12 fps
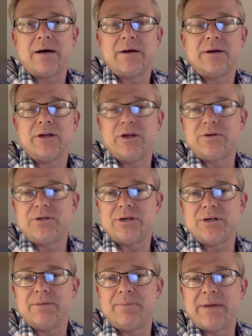YouTube
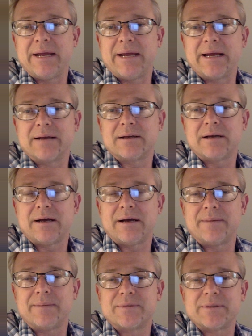being
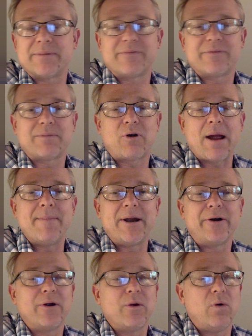some of the
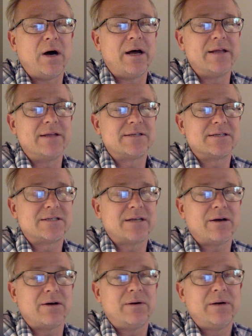primary ones. And
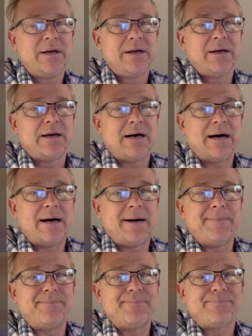so
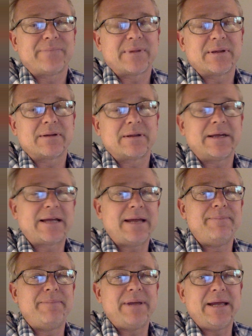um, it can
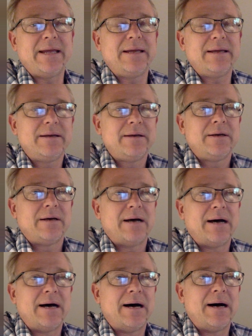be,
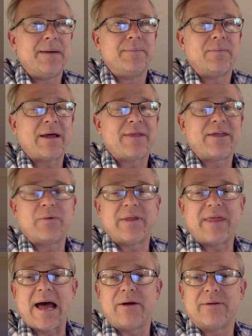I think,
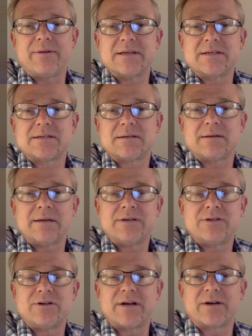without this
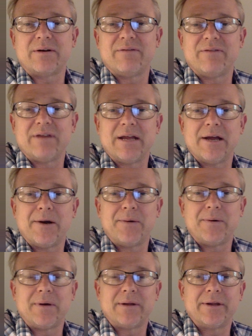introductory video,
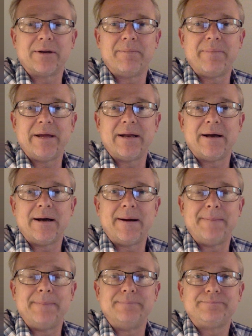a little bit
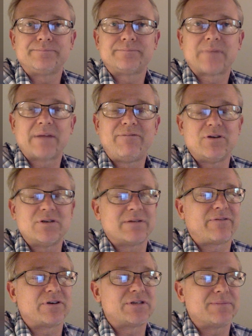confusing
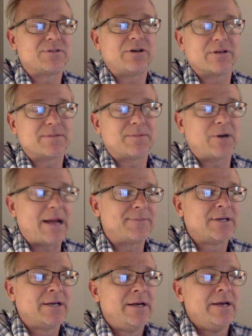for some students perhaps.
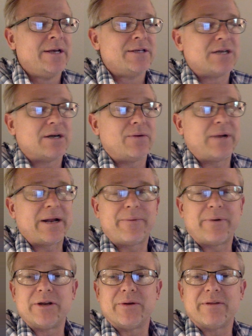So what I want
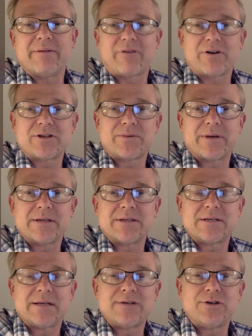to do in the first one is
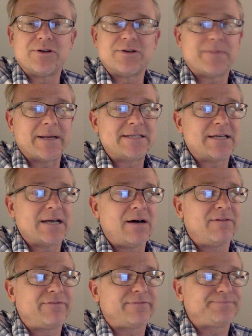introduce myself,